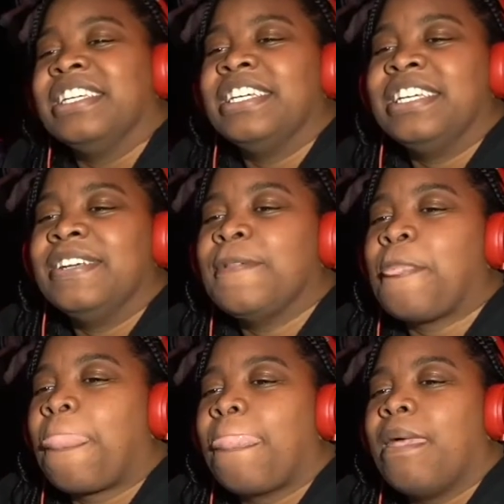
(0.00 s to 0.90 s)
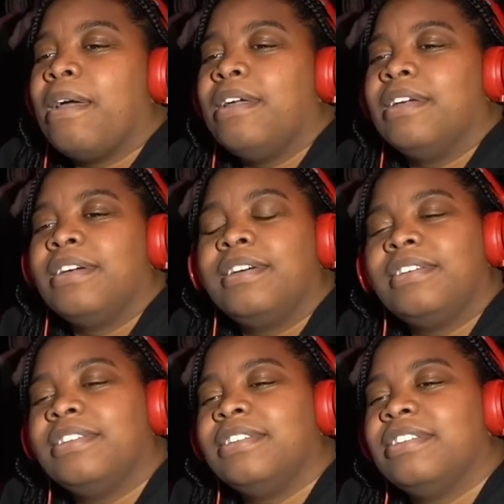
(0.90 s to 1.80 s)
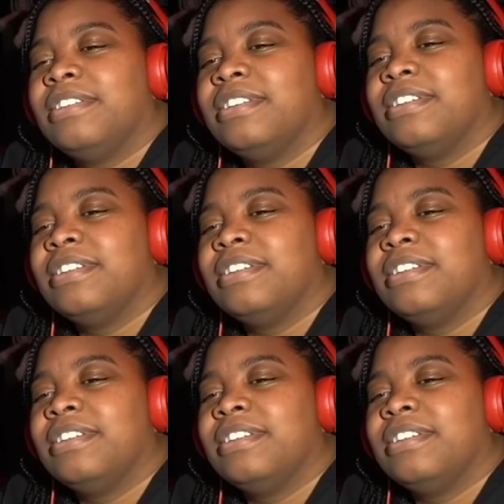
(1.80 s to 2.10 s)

(silence)